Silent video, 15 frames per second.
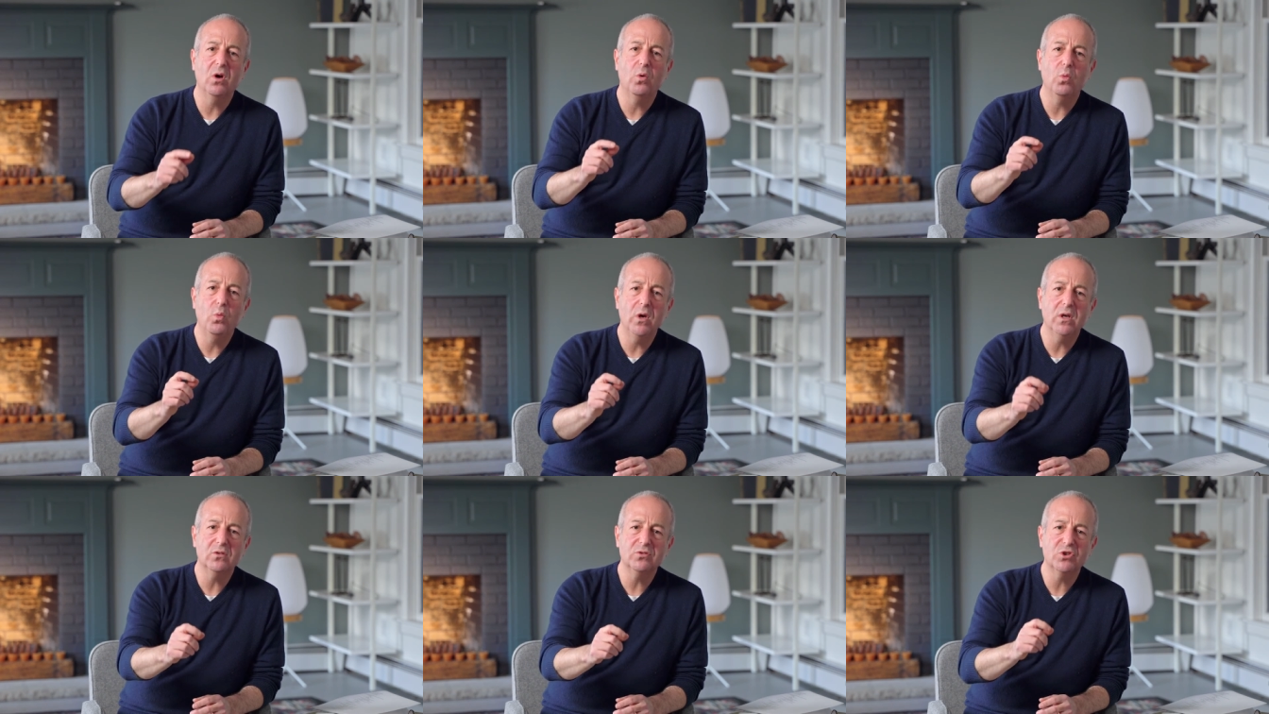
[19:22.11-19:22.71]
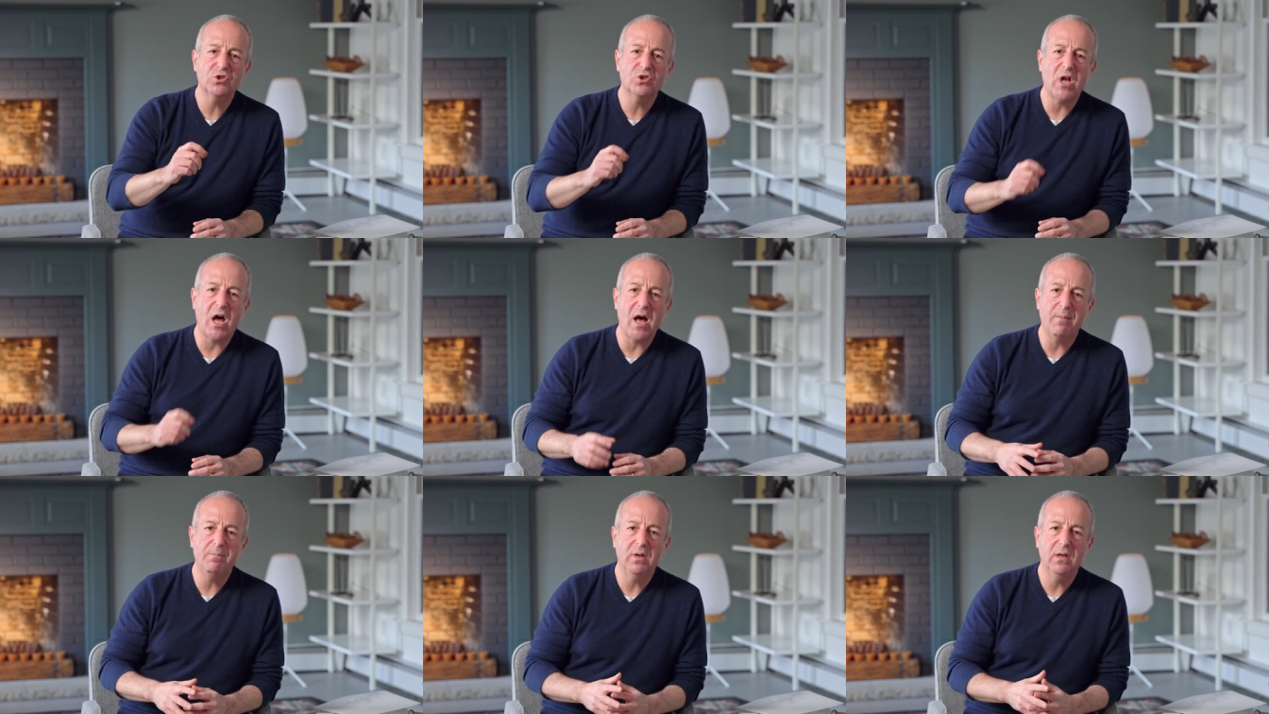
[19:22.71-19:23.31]
we'll
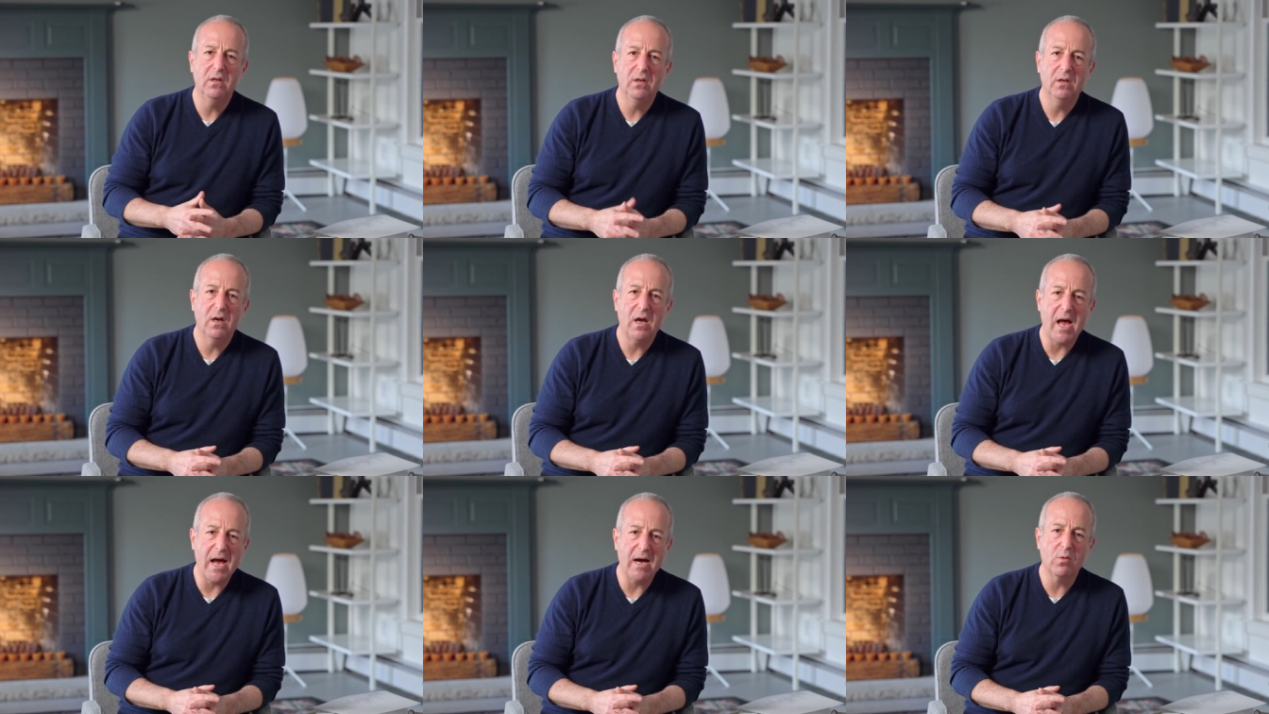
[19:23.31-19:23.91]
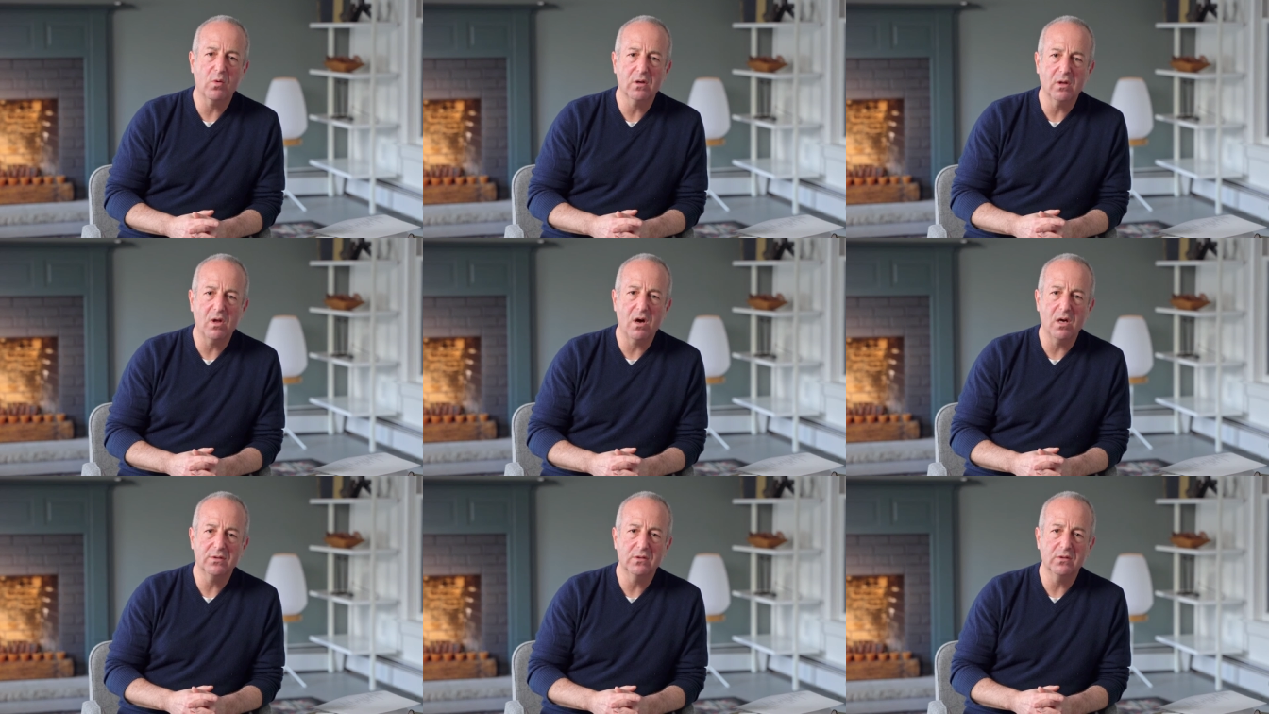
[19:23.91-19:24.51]
stop our
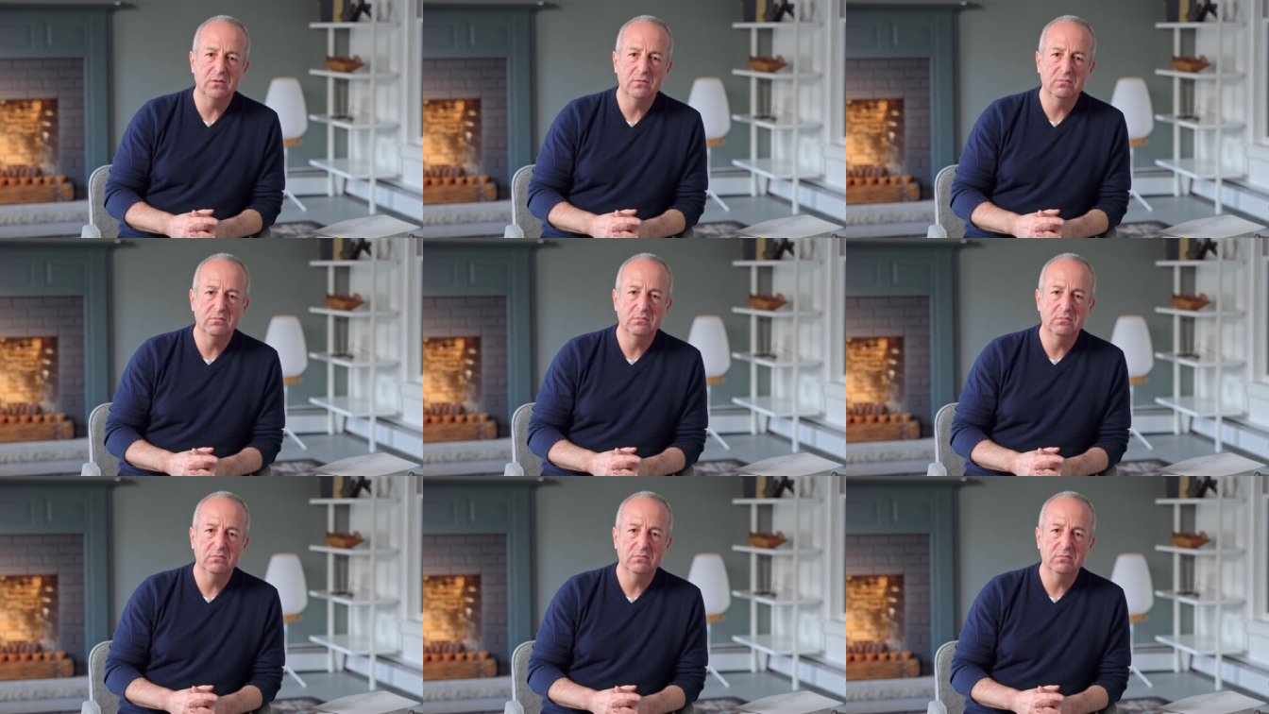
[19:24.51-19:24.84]
lawsuit.